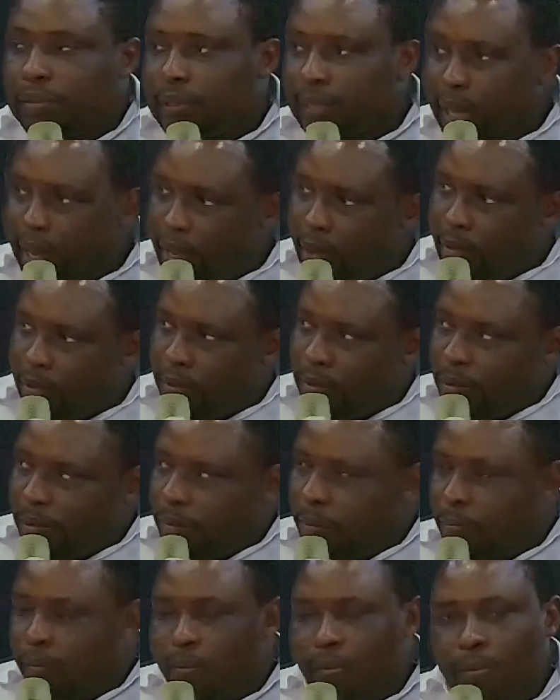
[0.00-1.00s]
to think
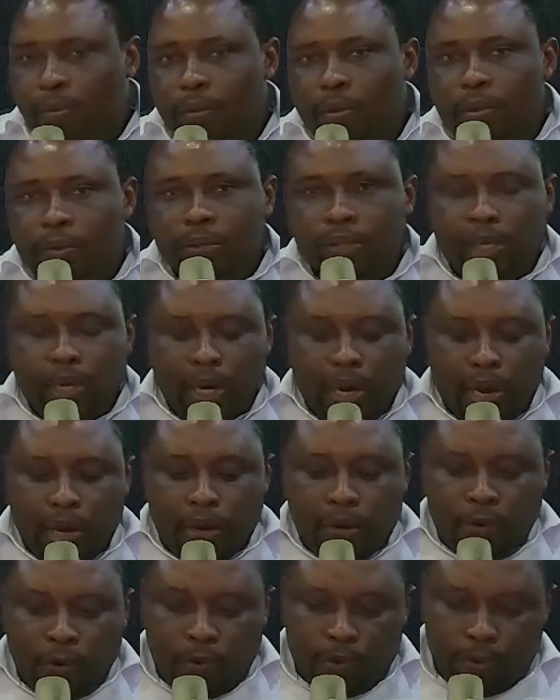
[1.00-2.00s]
through using
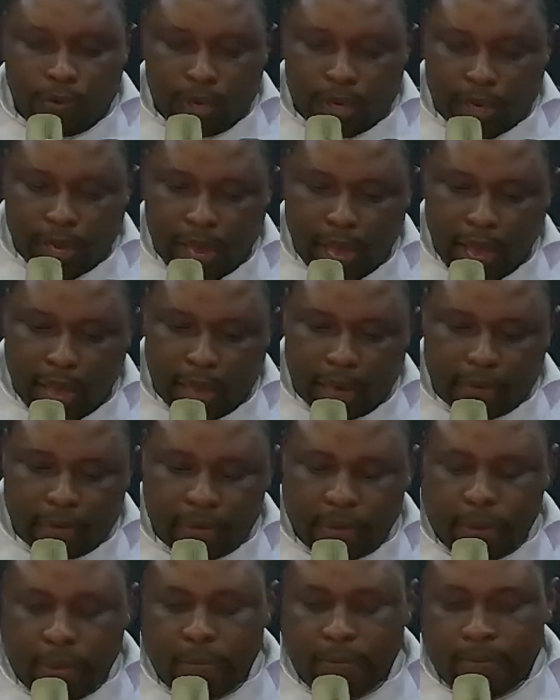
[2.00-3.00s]
the tool which
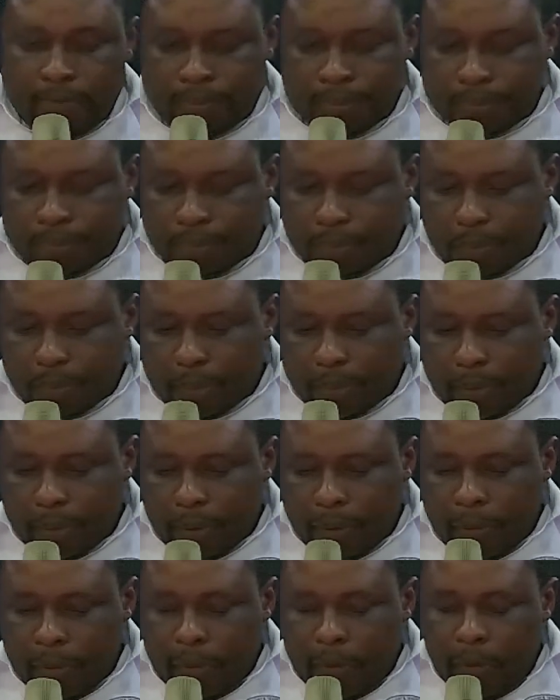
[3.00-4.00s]
guides them.
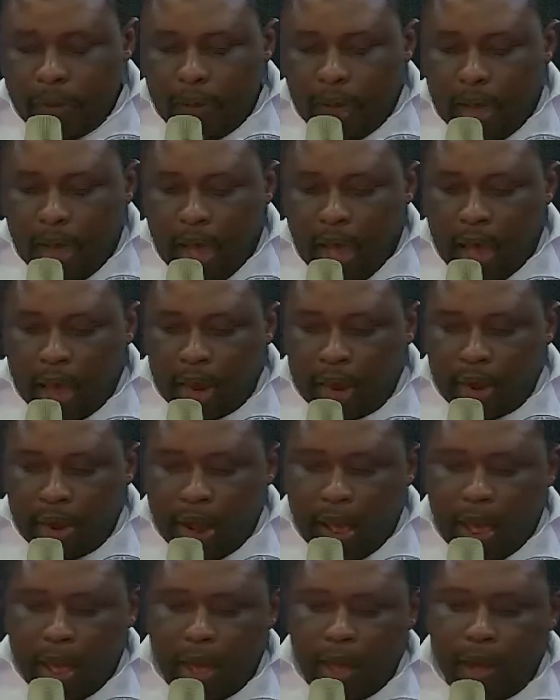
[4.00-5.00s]

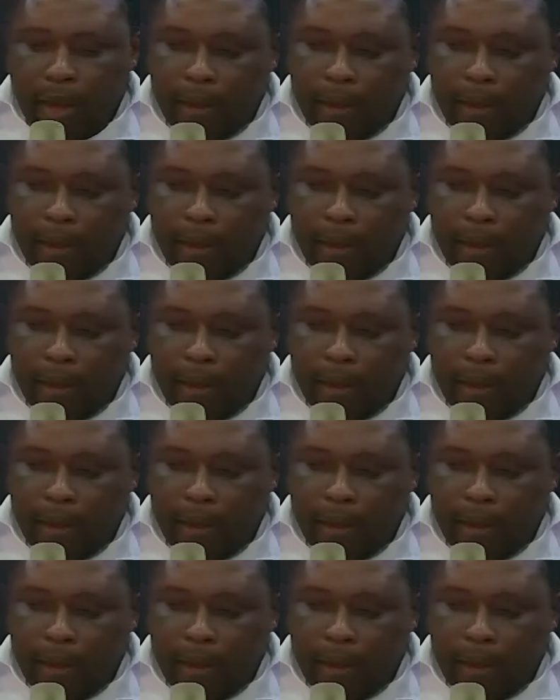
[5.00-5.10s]
And